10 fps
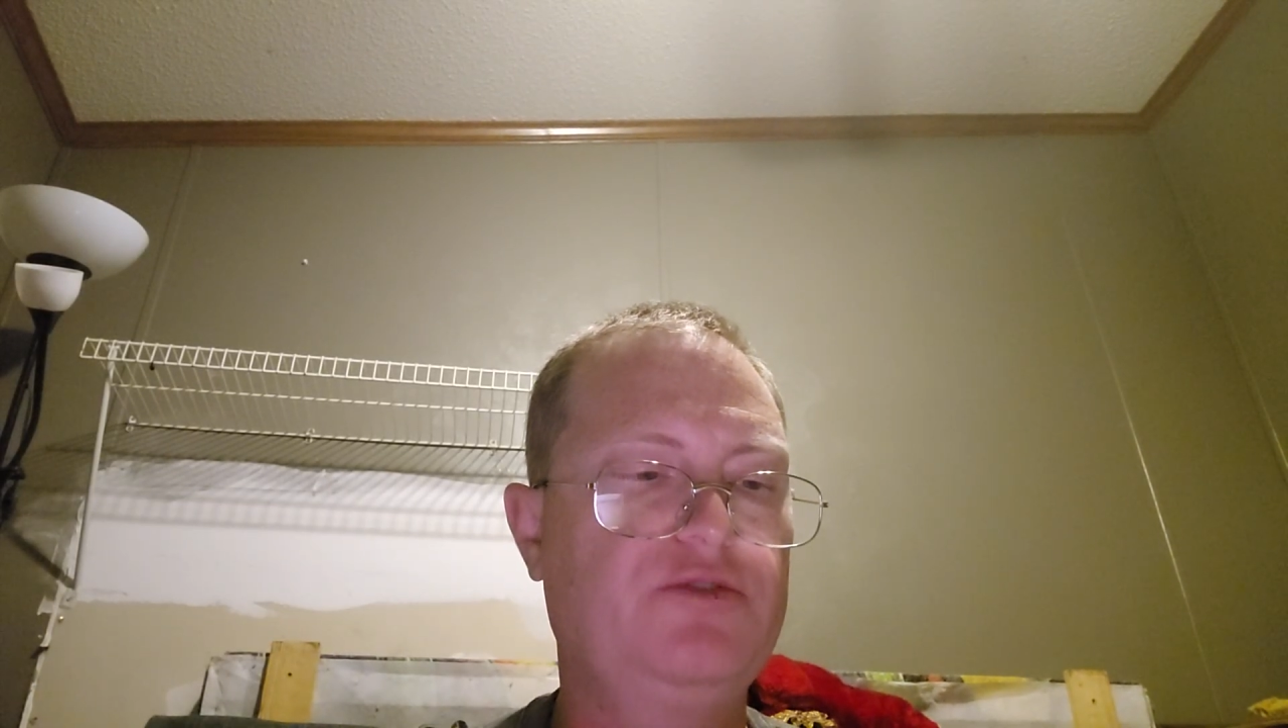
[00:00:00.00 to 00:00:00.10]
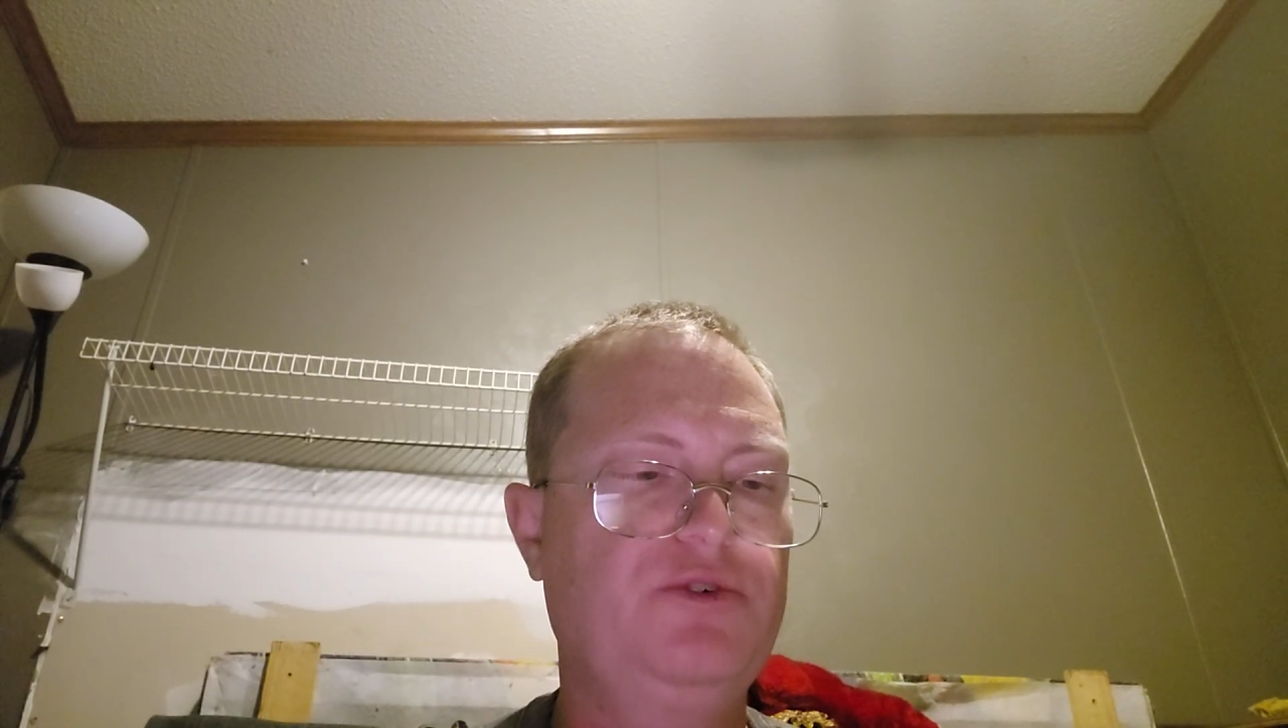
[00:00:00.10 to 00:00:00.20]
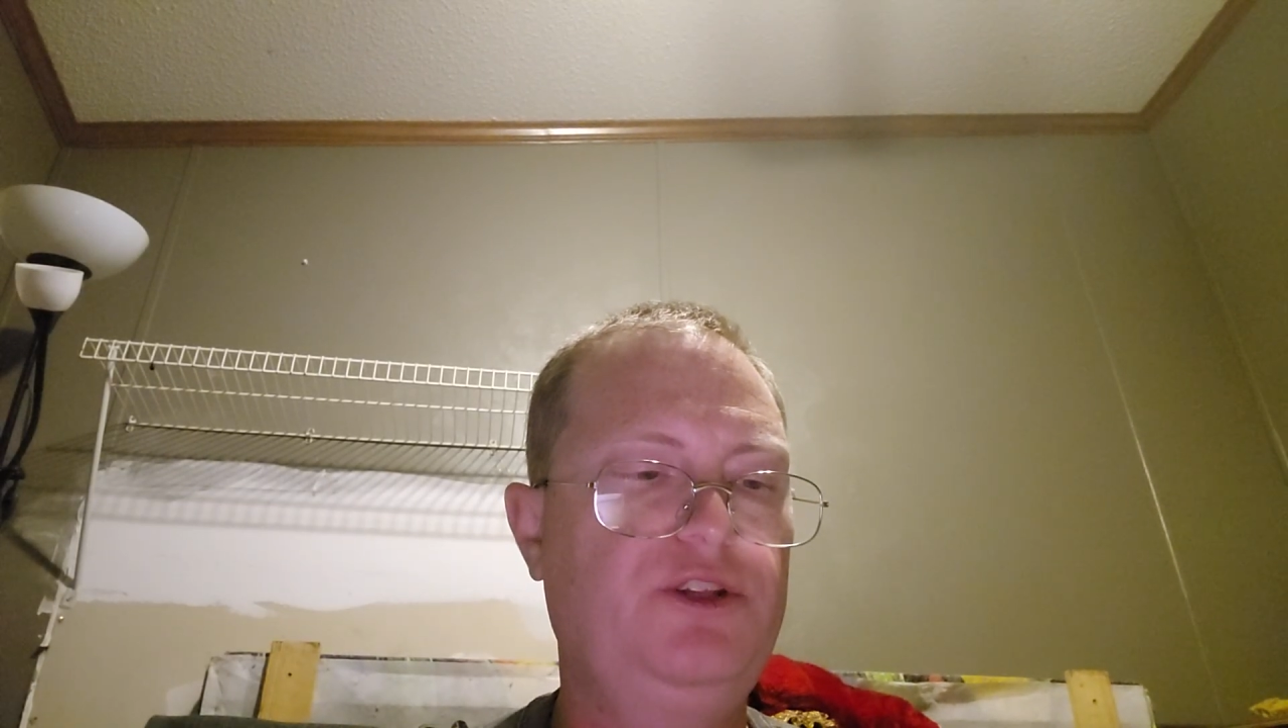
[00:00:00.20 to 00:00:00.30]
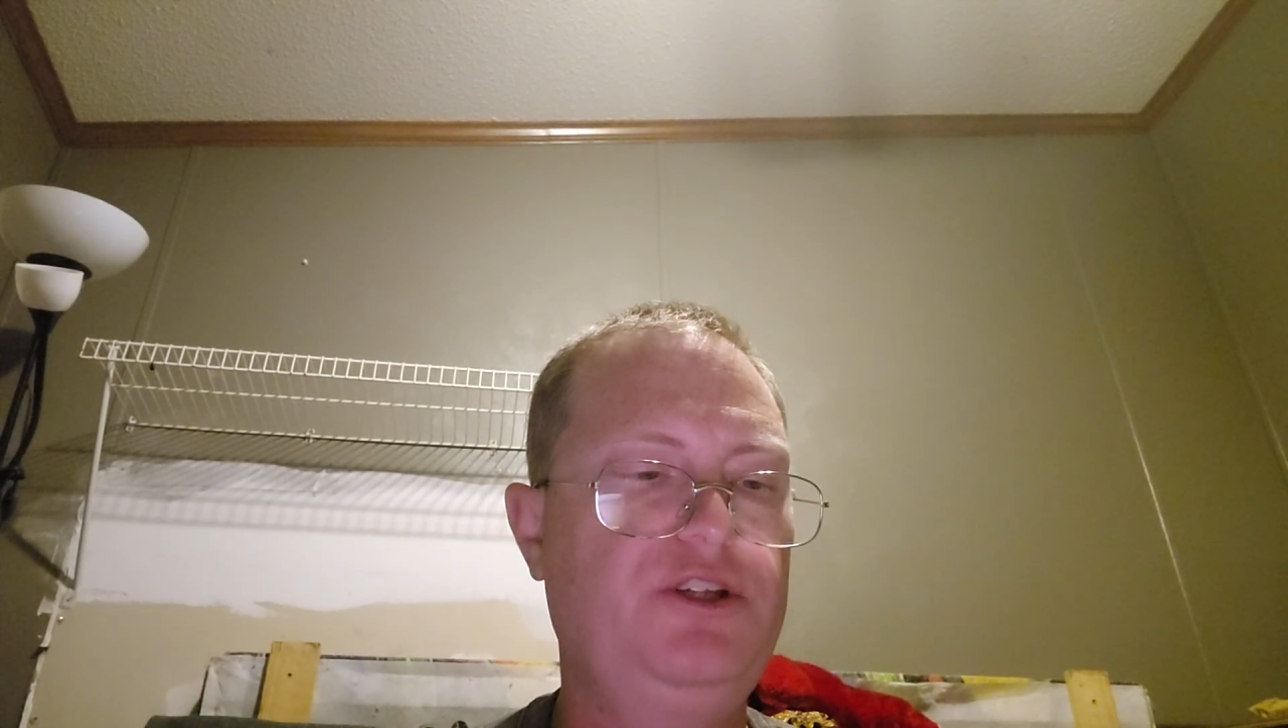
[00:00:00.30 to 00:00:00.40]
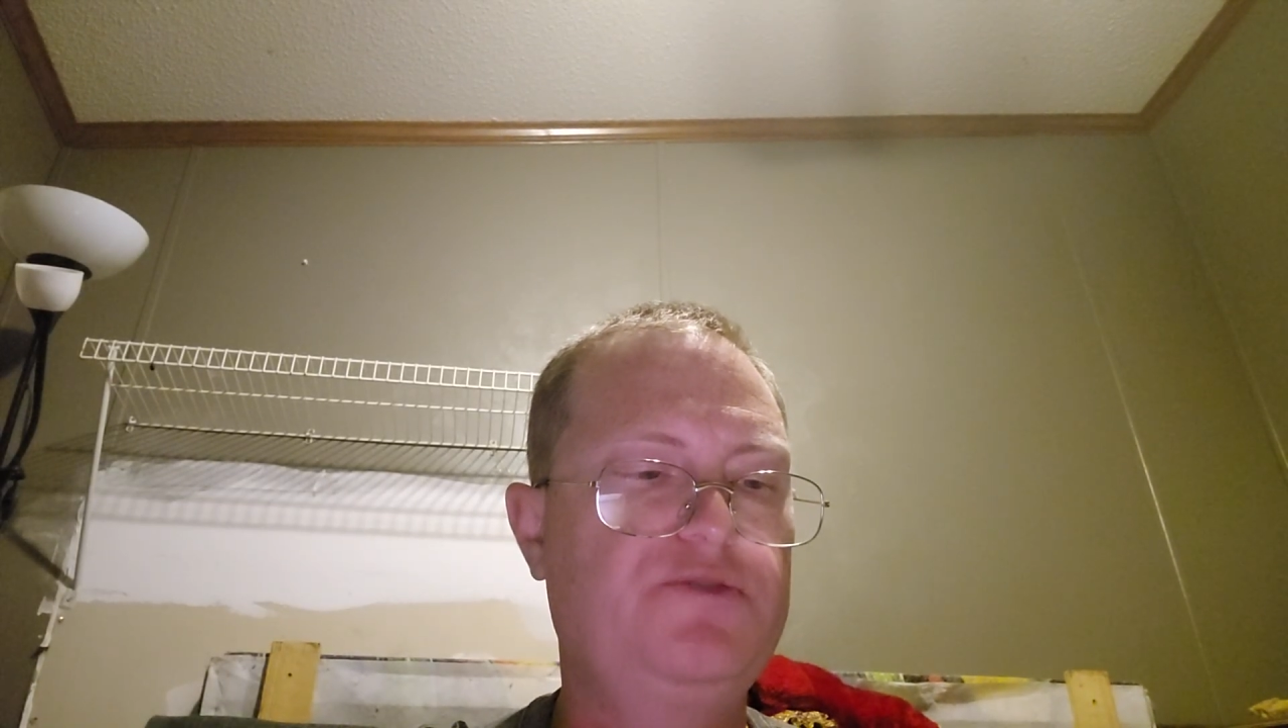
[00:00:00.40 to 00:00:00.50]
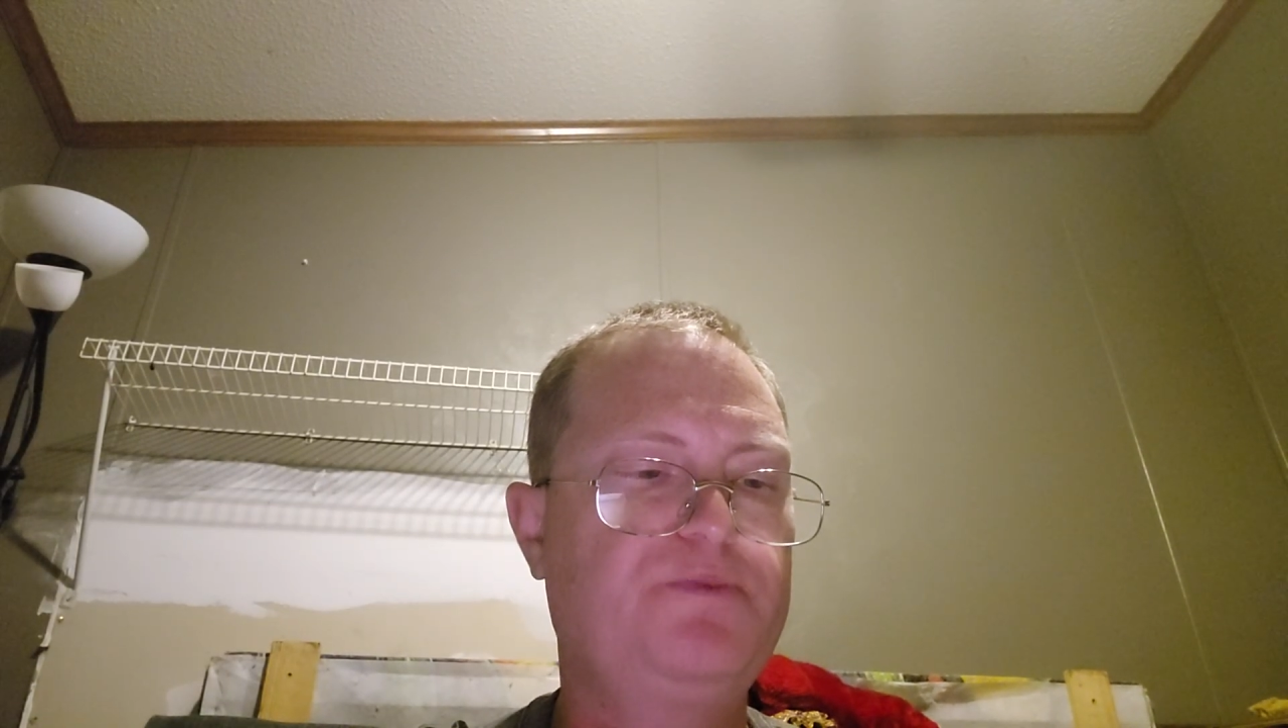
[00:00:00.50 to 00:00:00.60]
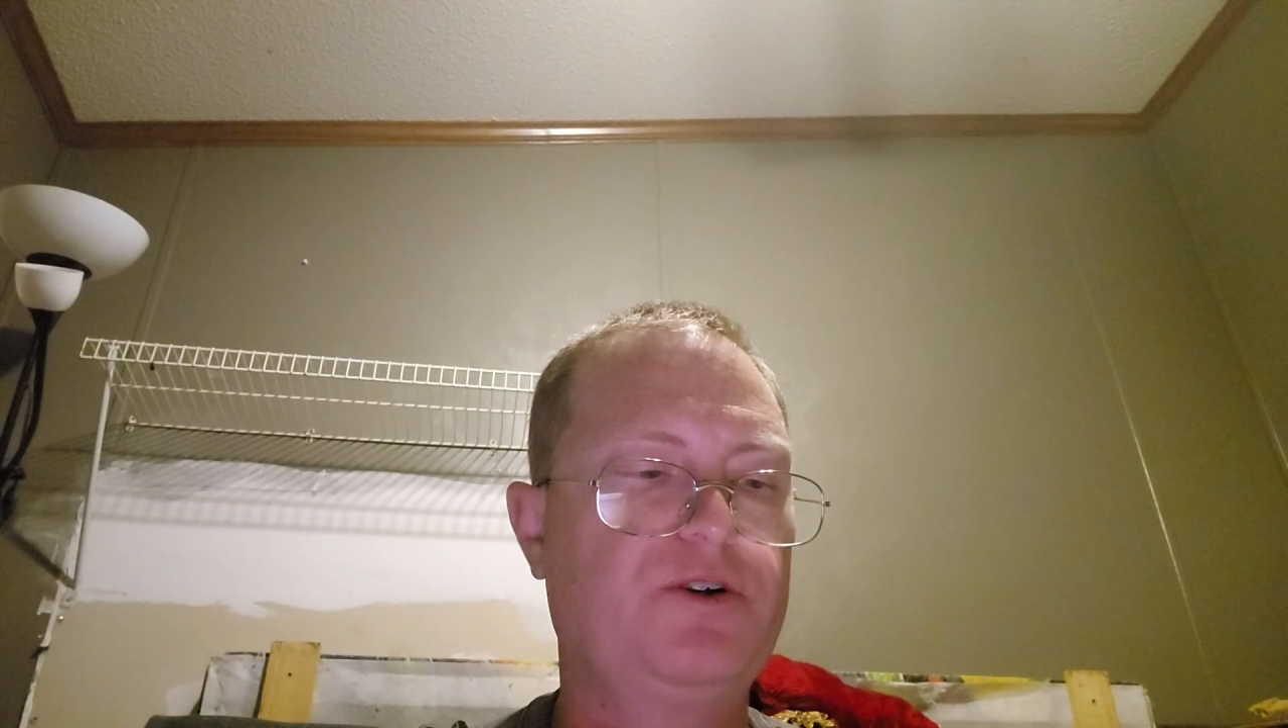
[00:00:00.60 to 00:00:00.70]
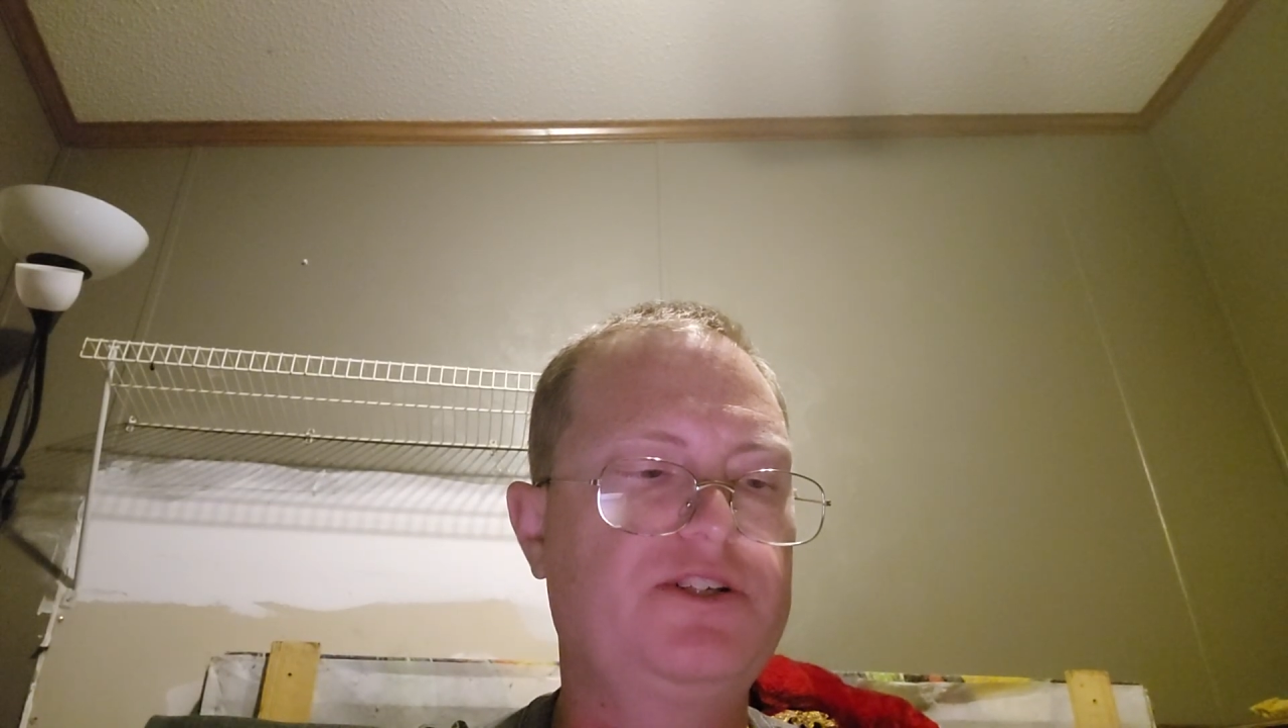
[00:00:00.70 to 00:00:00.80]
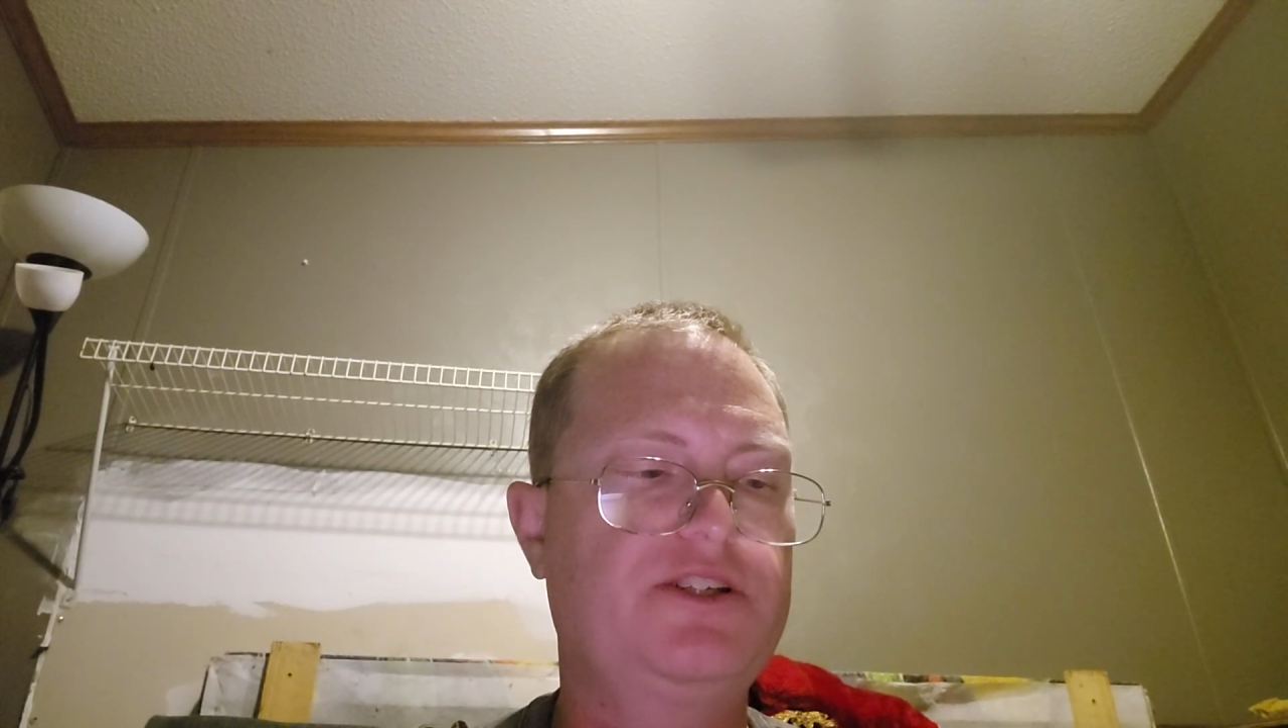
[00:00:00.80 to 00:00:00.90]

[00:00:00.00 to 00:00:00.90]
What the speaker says: through the sport